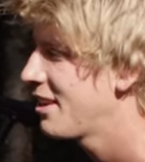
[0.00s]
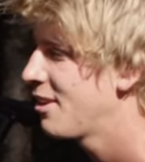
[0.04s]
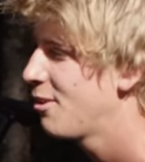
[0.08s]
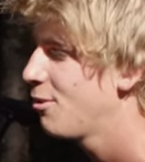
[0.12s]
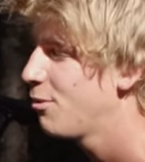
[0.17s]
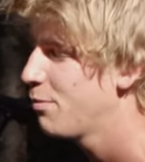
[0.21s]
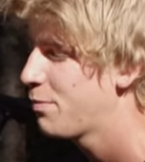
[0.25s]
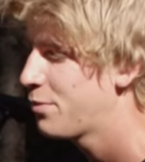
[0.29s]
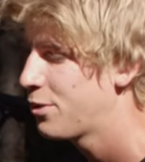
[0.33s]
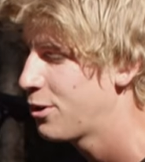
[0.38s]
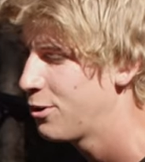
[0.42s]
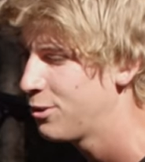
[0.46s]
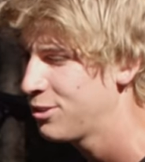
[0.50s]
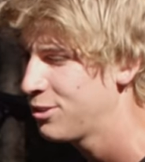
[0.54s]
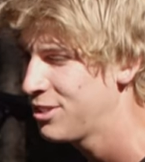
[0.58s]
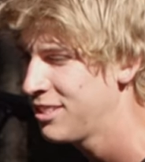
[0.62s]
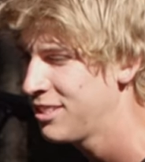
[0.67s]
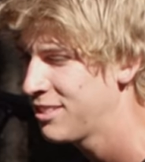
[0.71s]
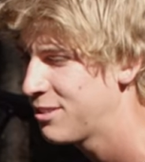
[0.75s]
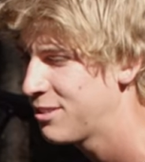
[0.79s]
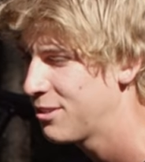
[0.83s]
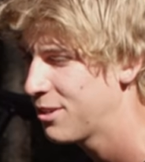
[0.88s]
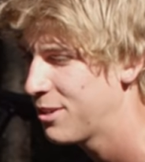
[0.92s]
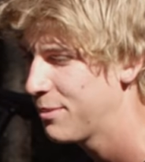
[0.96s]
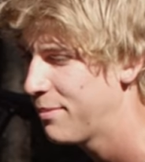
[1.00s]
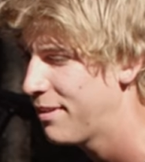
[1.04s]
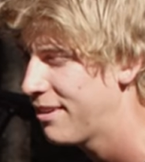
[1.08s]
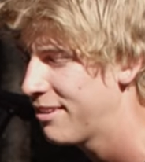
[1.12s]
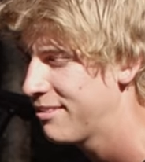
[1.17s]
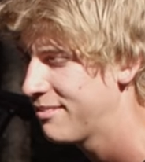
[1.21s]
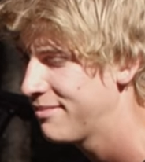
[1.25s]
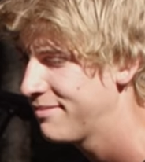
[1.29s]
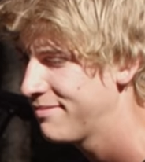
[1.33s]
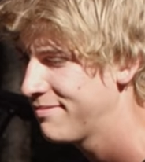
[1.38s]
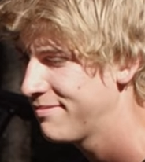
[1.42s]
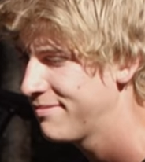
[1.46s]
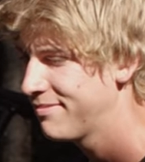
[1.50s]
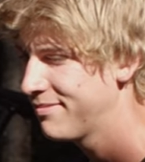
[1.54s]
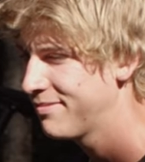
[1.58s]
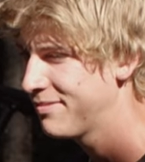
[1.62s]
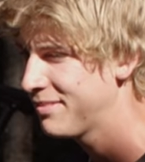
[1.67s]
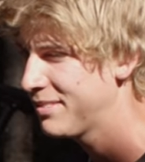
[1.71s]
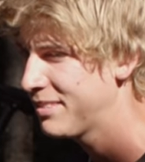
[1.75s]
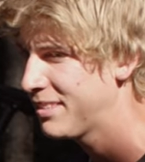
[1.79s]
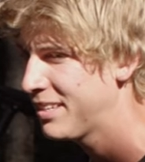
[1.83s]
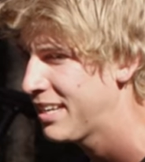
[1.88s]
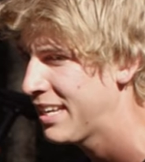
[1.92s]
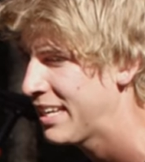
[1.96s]
the whole process took about
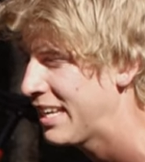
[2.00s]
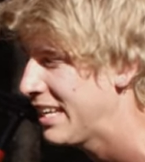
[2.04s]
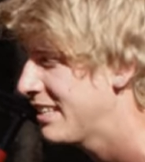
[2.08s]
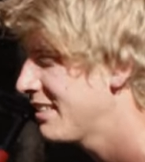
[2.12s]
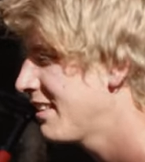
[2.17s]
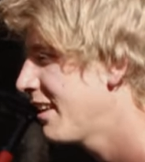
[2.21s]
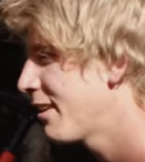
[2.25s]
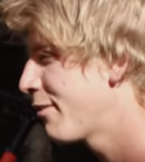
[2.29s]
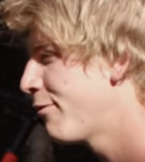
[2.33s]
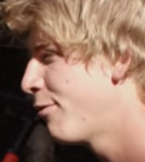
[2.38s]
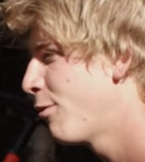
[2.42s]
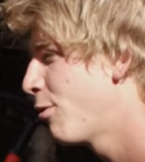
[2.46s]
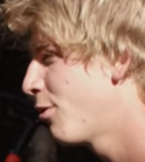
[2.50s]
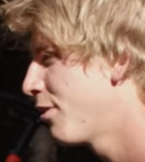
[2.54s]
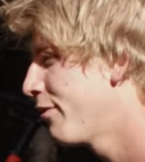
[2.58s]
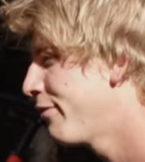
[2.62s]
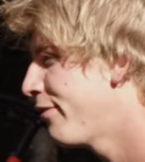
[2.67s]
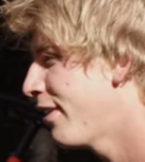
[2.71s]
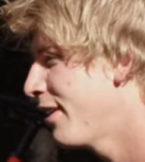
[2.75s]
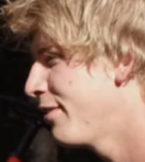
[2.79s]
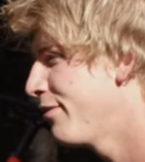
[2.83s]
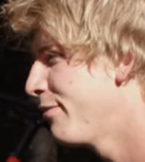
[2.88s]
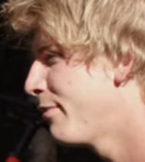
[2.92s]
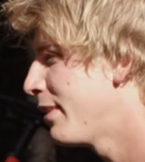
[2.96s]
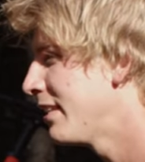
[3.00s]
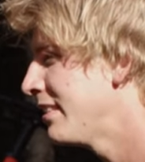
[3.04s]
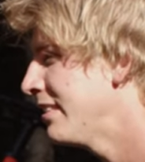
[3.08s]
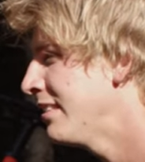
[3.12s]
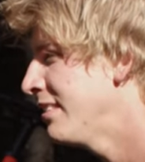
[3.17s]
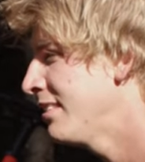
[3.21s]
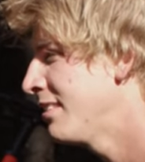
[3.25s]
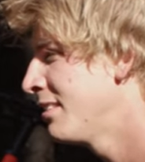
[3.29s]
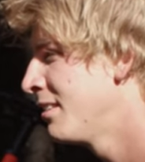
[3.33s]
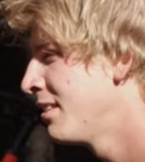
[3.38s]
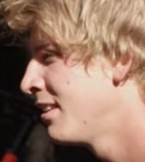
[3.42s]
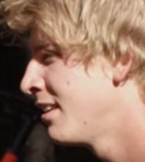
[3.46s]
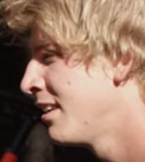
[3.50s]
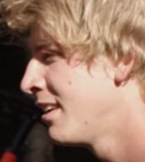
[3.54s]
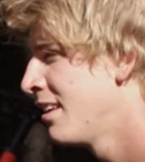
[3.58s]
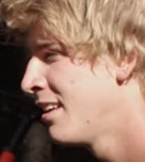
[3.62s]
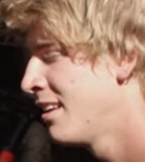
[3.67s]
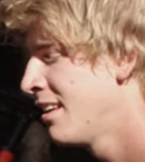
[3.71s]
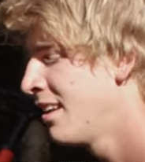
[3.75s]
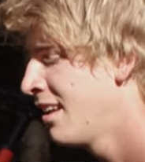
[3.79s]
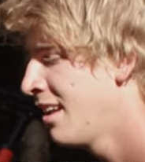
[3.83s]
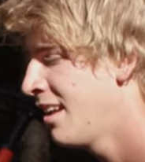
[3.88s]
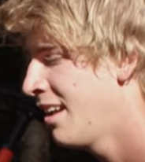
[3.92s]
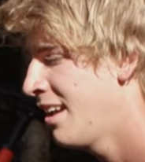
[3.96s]
I guess like four or five months.
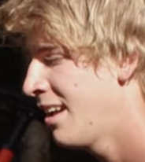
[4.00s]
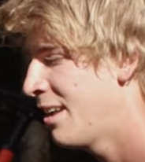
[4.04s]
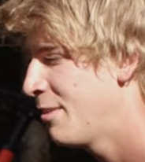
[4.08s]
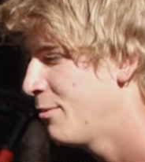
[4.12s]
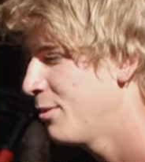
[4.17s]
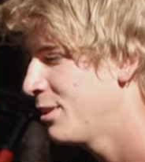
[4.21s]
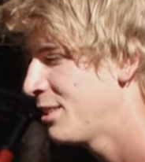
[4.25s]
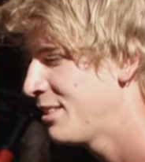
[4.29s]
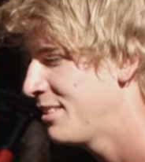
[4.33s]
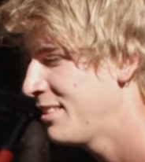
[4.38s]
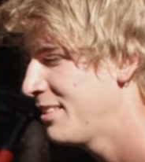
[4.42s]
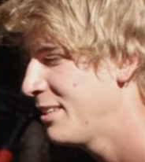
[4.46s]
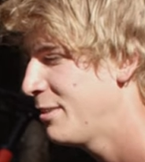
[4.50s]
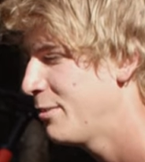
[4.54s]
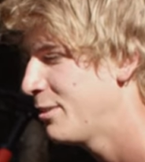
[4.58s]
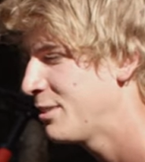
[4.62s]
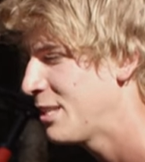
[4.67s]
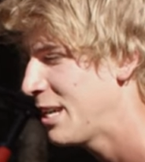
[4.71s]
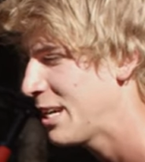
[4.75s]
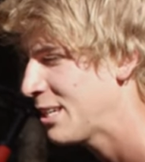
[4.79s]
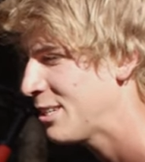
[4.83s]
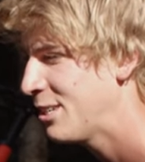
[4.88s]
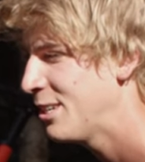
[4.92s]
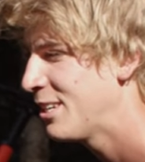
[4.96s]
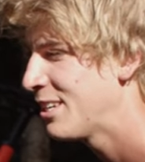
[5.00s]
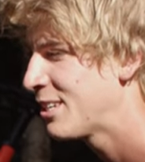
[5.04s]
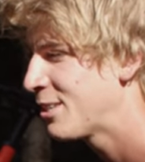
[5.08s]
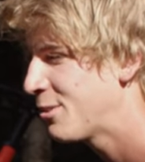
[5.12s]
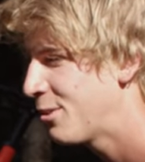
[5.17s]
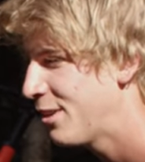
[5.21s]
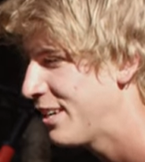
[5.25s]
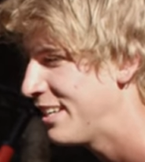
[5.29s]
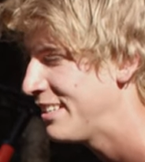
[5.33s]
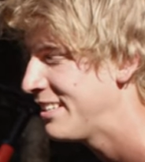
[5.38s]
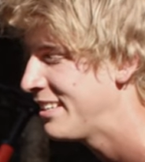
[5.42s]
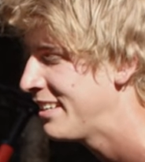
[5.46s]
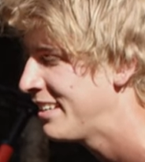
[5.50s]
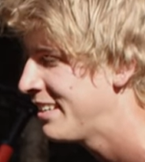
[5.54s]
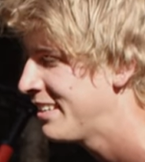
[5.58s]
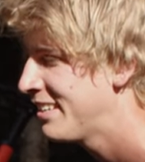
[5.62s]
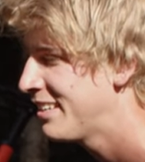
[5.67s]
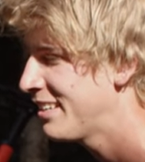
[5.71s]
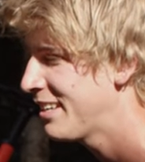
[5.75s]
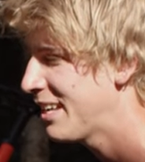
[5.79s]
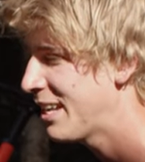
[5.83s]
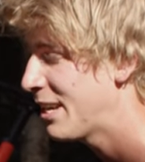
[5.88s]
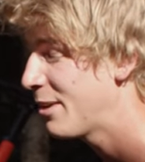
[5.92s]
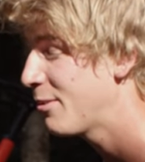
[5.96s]
Uh, it was it was actually crazy,
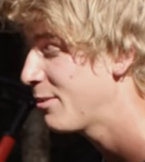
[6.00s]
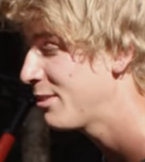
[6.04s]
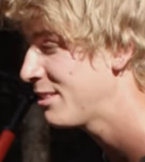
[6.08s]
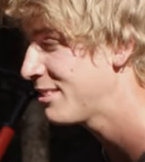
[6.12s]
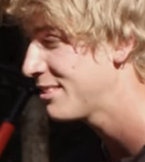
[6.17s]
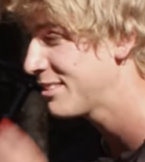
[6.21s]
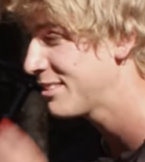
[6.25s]
and I was